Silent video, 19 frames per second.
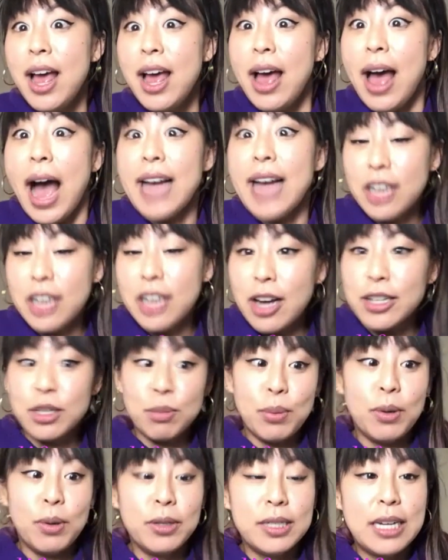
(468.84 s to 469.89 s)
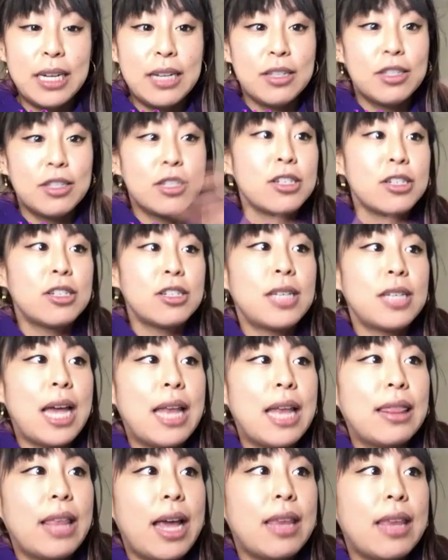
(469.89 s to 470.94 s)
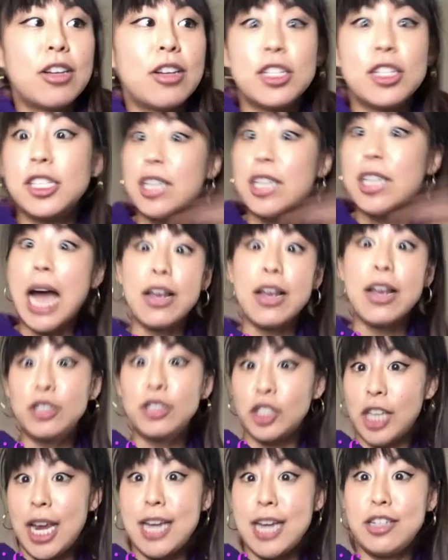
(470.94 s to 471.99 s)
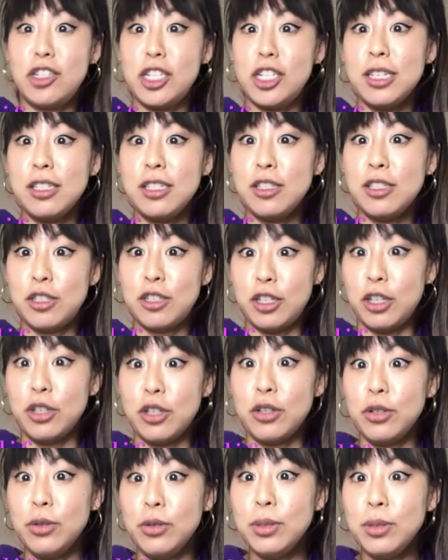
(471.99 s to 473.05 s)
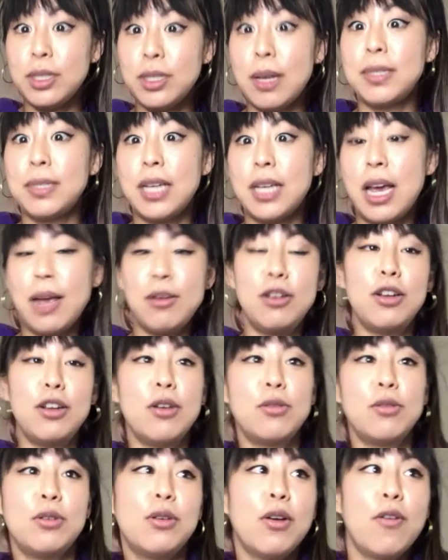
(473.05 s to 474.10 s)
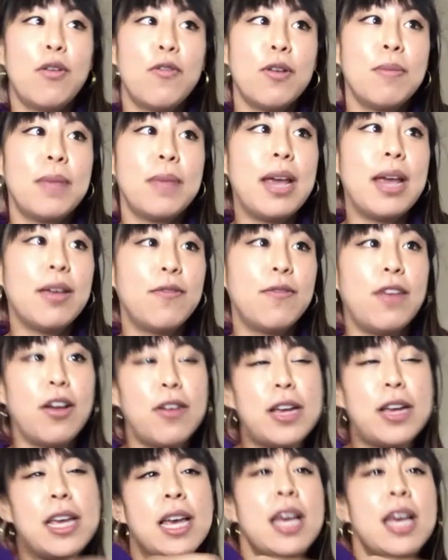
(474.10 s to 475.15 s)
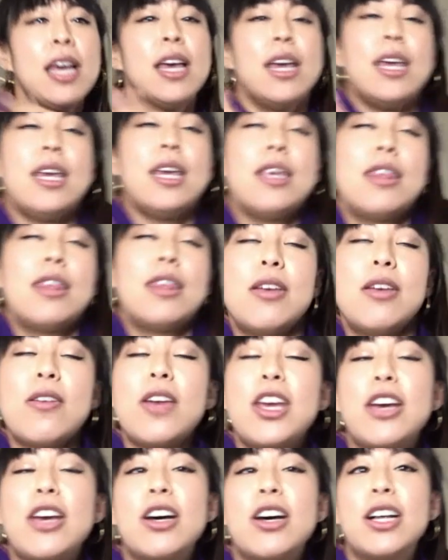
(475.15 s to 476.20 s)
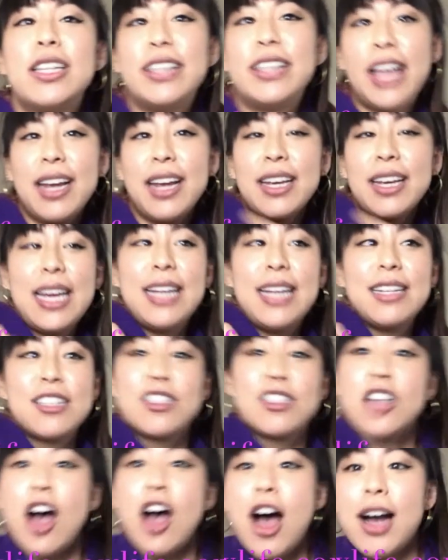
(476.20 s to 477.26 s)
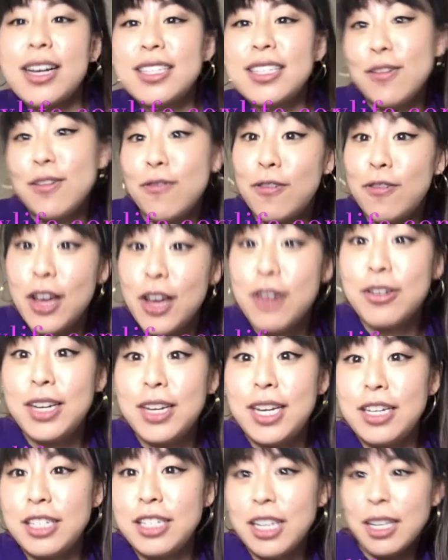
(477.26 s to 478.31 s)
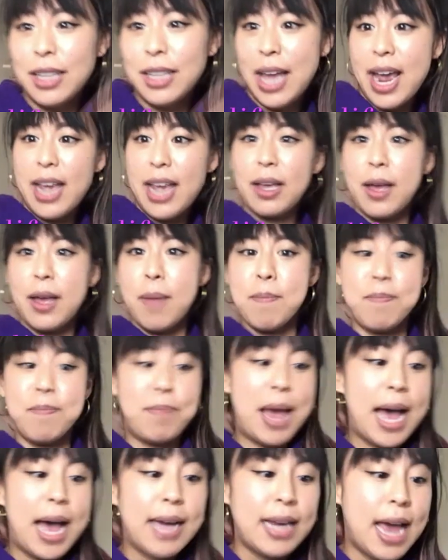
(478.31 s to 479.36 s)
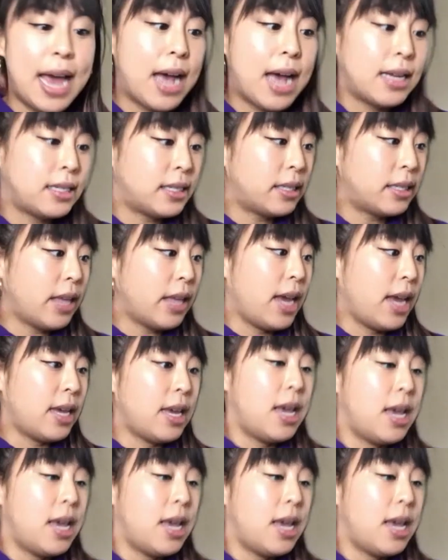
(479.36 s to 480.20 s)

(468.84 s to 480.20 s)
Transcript: I talk to pole dancers and like their style changes too. Sometimes, you go from like very ethereal and like in socks and floaty to like badass, like